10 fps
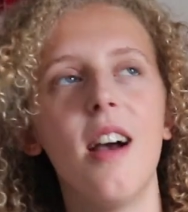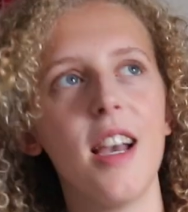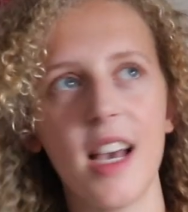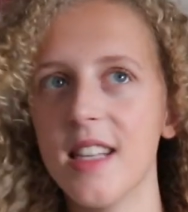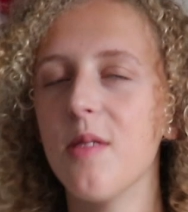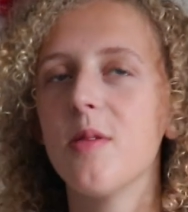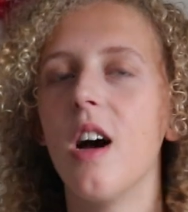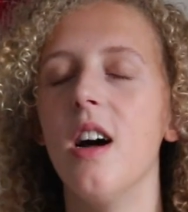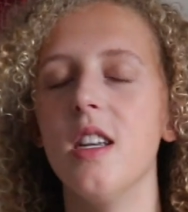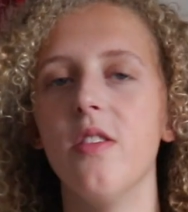I guess I was
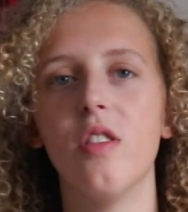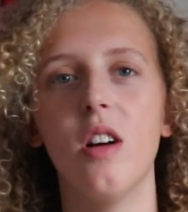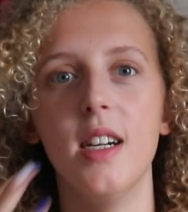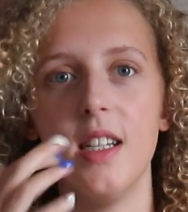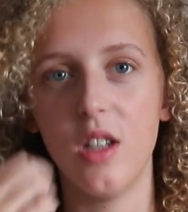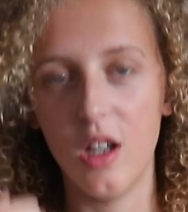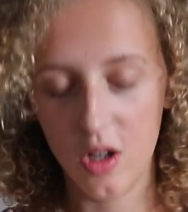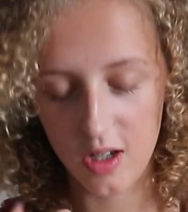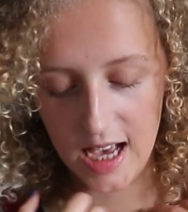kind of trying to look